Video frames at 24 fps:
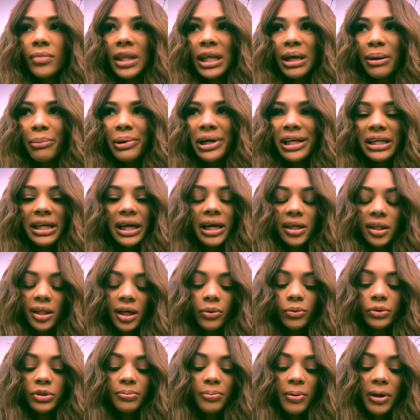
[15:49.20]
But yeah, that
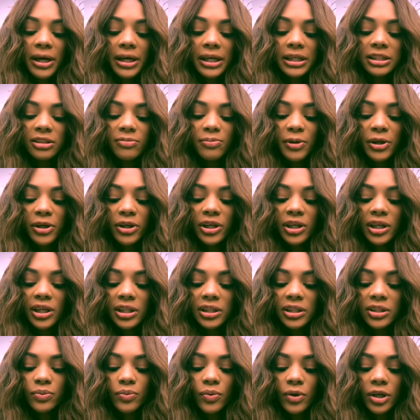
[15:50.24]
was my
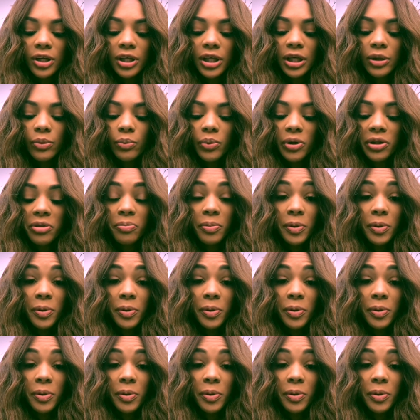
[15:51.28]
experience working with